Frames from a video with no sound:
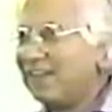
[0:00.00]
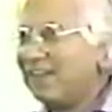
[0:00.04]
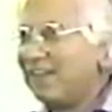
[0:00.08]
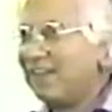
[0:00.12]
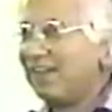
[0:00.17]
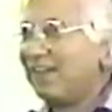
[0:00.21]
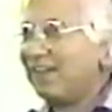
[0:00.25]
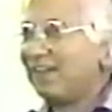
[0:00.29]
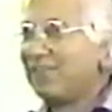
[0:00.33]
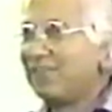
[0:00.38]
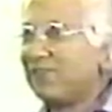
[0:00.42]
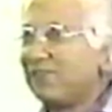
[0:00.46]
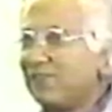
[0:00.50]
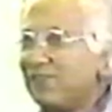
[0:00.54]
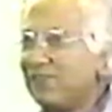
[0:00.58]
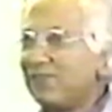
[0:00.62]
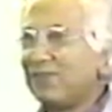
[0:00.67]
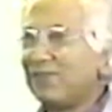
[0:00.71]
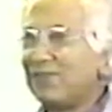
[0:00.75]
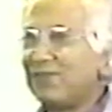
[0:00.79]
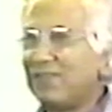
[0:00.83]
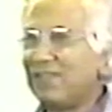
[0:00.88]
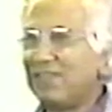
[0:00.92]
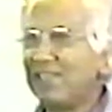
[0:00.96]
Now, I don't
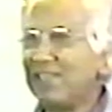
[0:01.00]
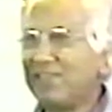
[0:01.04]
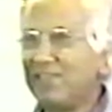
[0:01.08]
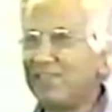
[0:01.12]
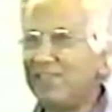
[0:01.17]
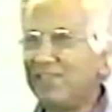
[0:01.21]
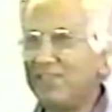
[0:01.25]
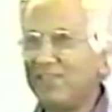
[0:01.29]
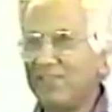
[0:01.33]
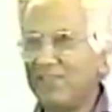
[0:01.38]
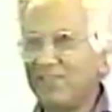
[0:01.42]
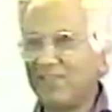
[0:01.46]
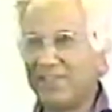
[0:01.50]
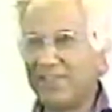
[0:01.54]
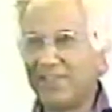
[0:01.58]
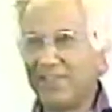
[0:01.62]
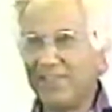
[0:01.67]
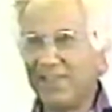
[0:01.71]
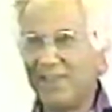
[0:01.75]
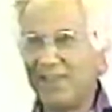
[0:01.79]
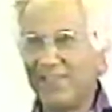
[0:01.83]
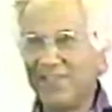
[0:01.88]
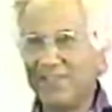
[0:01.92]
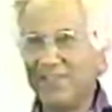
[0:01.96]
know what they teach in
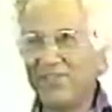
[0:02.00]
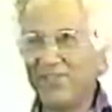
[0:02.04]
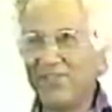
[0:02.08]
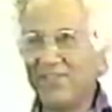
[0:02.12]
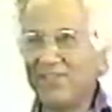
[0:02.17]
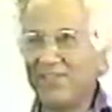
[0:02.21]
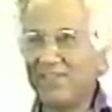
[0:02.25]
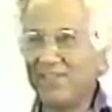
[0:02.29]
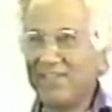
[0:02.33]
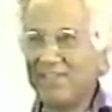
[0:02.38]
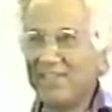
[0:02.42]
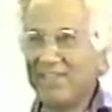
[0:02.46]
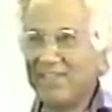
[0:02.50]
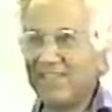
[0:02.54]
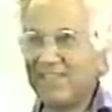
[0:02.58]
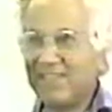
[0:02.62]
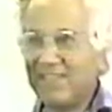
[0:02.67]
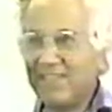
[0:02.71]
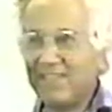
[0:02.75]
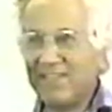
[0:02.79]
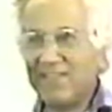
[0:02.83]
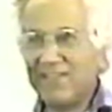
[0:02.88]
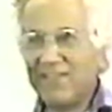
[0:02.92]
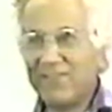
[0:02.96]
college because I didn't
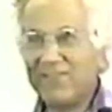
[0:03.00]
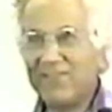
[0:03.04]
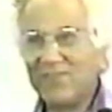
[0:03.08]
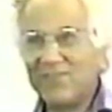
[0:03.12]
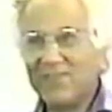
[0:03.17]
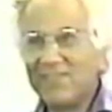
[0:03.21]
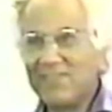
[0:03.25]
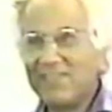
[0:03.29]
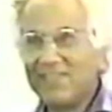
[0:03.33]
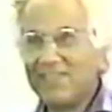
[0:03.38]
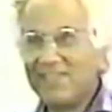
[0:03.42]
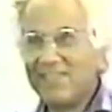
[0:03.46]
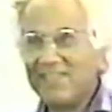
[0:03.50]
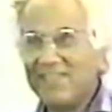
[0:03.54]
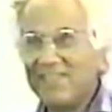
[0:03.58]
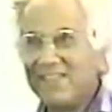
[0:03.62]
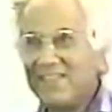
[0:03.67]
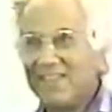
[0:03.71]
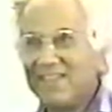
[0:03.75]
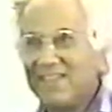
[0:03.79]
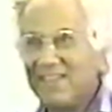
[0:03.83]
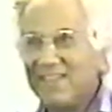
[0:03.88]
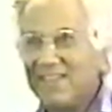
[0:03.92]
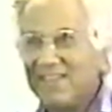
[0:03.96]
take that course.
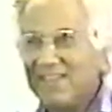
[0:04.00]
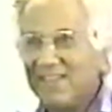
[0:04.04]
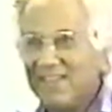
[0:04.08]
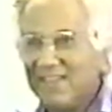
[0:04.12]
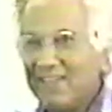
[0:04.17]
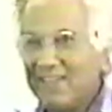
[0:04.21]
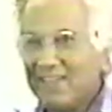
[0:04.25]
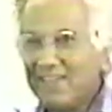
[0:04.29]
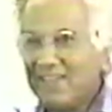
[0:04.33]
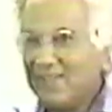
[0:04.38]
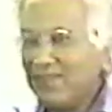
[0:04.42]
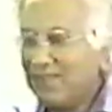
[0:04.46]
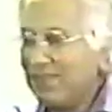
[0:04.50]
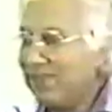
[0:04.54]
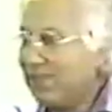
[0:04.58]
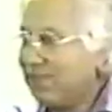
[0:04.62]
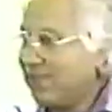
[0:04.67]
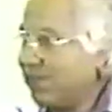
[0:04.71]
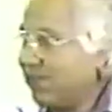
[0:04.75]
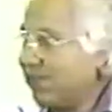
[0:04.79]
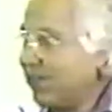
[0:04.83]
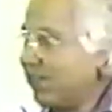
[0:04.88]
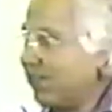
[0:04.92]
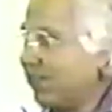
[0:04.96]
I went
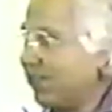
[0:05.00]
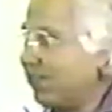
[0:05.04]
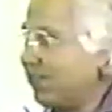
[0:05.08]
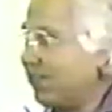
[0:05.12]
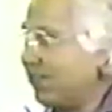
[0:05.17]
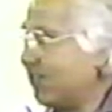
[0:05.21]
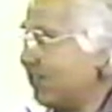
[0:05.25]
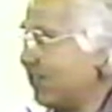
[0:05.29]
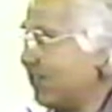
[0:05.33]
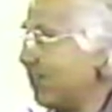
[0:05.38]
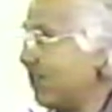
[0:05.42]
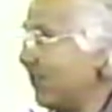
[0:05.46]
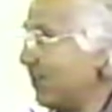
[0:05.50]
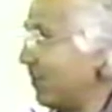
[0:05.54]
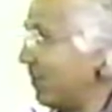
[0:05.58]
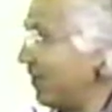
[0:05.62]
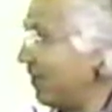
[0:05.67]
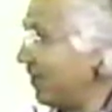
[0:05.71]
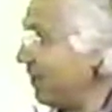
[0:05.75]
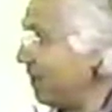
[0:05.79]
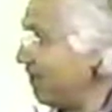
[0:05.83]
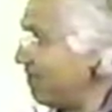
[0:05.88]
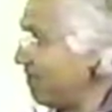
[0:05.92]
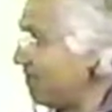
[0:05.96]
directly to the
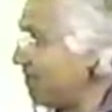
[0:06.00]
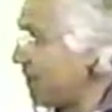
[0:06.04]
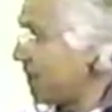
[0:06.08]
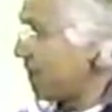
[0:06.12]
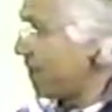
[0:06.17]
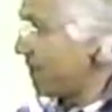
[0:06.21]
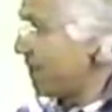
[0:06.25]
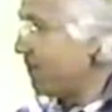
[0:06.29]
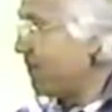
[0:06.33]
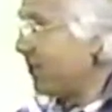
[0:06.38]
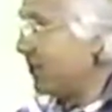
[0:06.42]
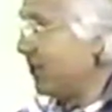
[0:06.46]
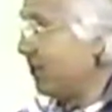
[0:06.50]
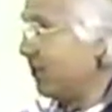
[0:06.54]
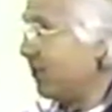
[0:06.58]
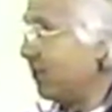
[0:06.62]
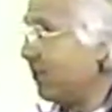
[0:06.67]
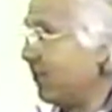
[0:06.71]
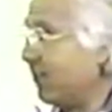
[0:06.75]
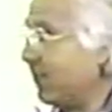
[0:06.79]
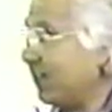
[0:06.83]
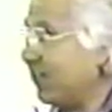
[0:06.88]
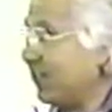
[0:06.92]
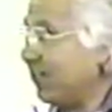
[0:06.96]
seminary, but I
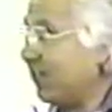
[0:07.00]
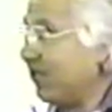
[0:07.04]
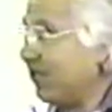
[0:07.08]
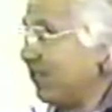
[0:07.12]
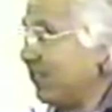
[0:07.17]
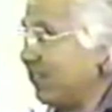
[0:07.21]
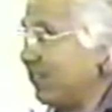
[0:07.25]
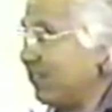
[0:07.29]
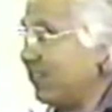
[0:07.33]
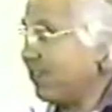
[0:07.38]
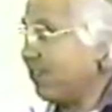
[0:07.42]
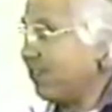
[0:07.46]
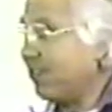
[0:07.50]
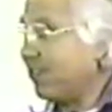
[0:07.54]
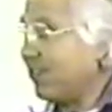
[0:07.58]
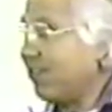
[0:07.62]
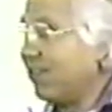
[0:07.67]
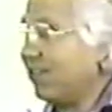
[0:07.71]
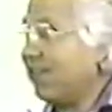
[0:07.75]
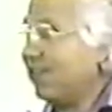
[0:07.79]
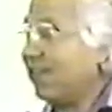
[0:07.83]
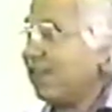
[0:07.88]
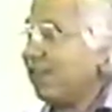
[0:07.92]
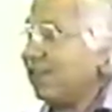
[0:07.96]
know I didn't receive
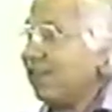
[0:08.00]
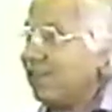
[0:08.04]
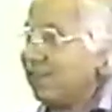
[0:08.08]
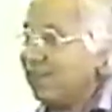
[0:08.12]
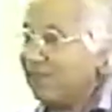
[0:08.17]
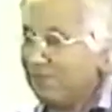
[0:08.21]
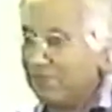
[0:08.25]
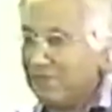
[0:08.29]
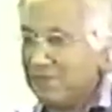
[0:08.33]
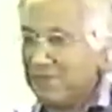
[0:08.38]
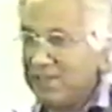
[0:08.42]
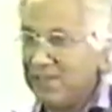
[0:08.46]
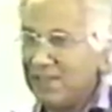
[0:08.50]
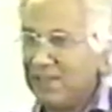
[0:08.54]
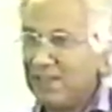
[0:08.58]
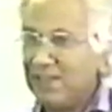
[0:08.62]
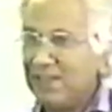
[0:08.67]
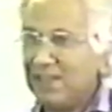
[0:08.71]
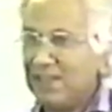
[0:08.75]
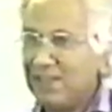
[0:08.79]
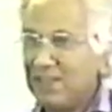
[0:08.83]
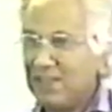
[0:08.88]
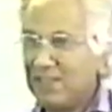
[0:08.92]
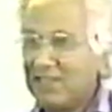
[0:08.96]
any
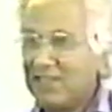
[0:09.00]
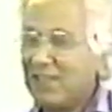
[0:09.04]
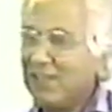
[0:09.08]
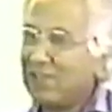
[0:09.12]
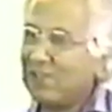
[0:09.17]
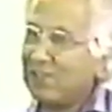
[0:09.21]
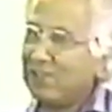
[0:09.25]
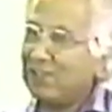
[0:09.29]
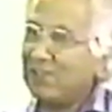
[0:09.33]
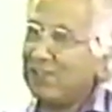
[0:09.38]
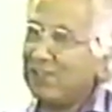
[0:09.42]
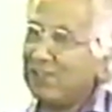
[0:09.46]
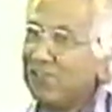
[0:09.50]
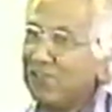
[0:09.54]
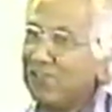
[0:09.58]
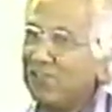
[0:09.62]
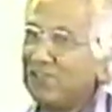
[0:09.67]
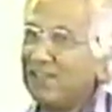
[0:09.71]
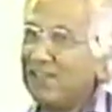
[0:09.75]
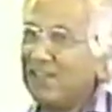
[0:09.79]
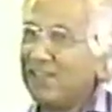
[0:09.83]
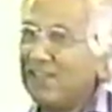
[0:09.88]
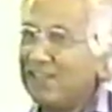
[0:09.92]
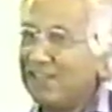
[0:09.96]
information on the sanctuary in
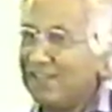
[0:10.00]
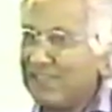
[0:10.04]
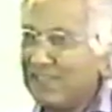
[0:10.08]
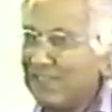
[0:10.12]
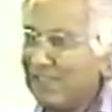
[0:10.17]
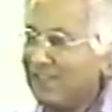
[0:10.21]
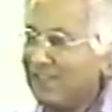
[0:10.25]
those days.